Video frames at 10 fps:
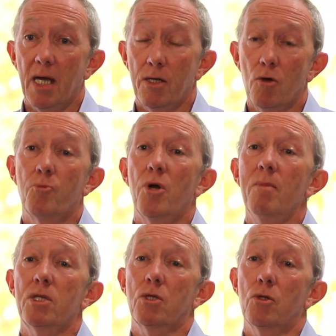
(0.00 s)
an
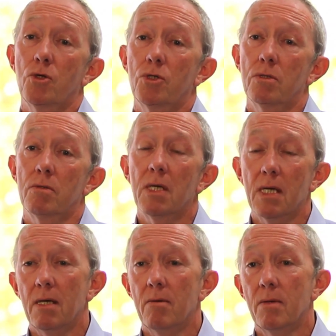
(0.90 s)
on-premise solution.
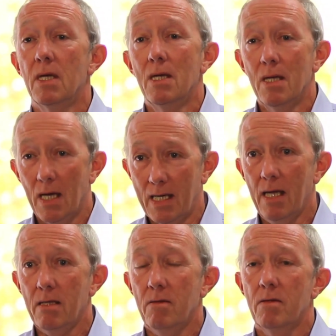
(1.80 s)

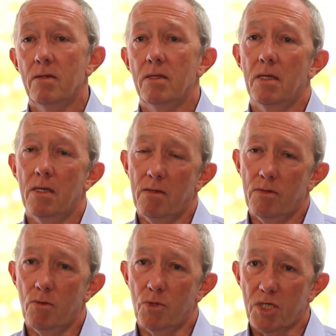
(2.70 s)
Again,
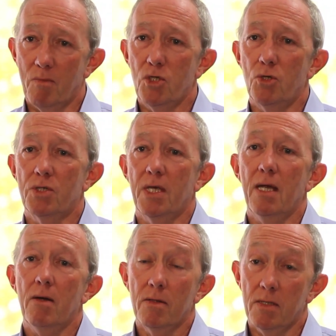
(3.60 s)
there were some issues
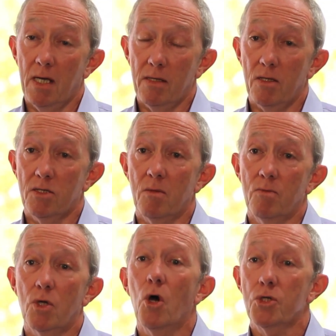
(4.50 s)
there and there's some
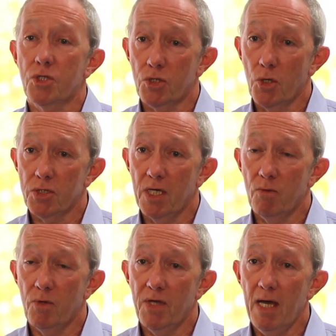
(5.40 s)
cost associated
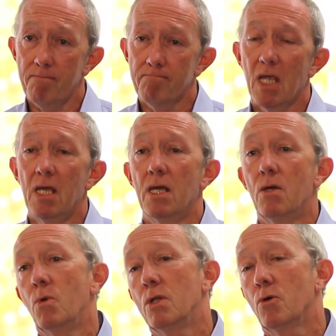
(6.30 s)
with that.
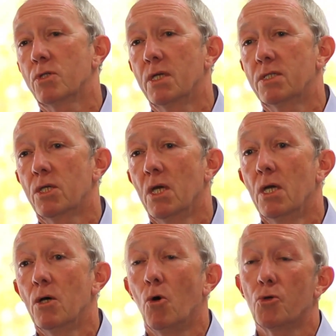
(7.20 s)
We looked at
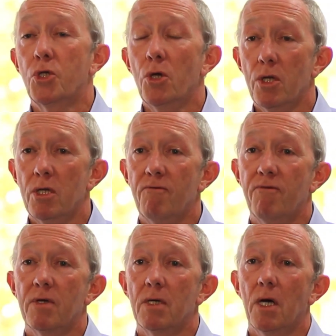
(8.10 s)
alternative
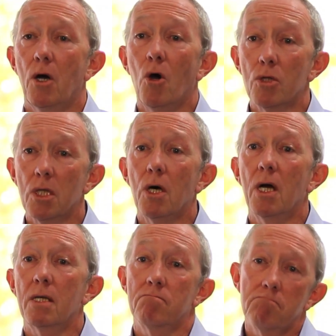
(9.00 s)

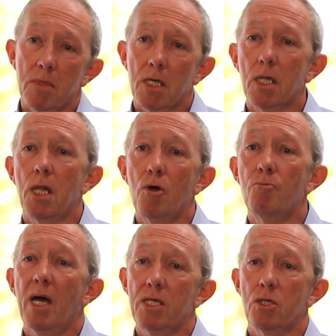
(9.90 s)
online
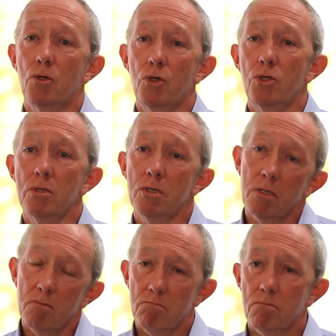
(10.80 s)
cloud-based solutions,
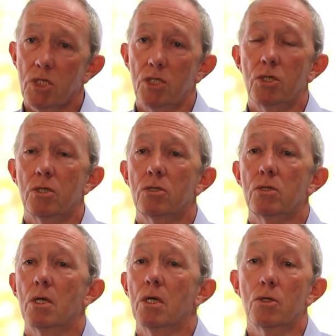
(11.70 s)
such as
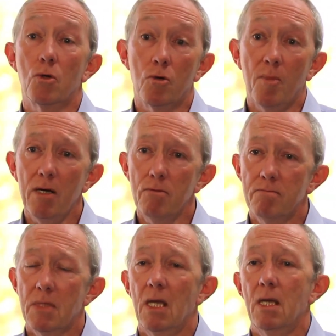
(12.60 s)
Google Mail.
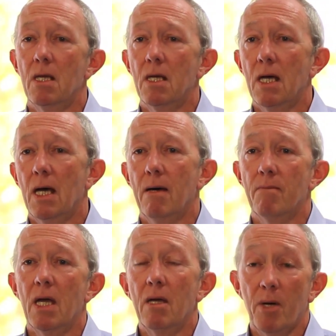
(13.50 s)

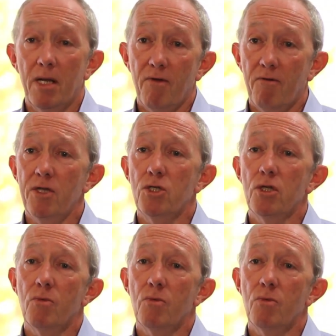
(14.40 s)
But eventually